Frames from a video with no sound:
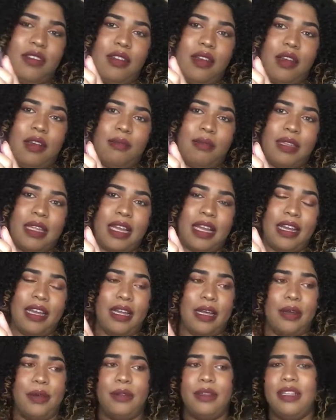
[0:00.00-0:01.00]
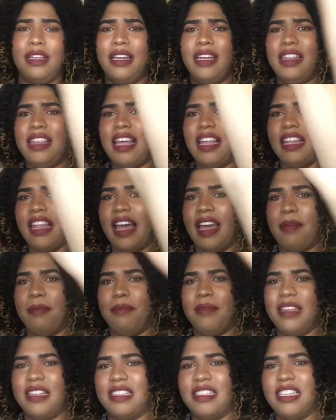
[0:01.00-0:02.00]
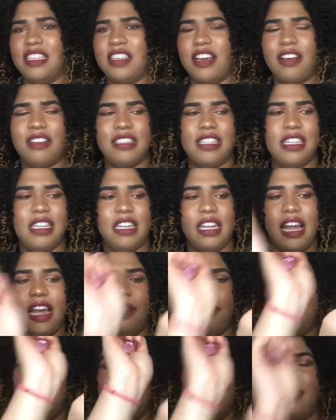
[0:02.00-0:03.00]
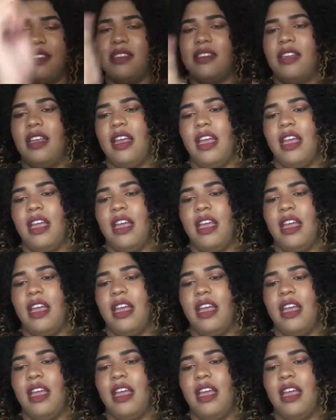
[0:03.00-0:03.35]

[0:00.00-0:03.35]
Oh, there you go. Look at that light mist. Did y'all see the light mist?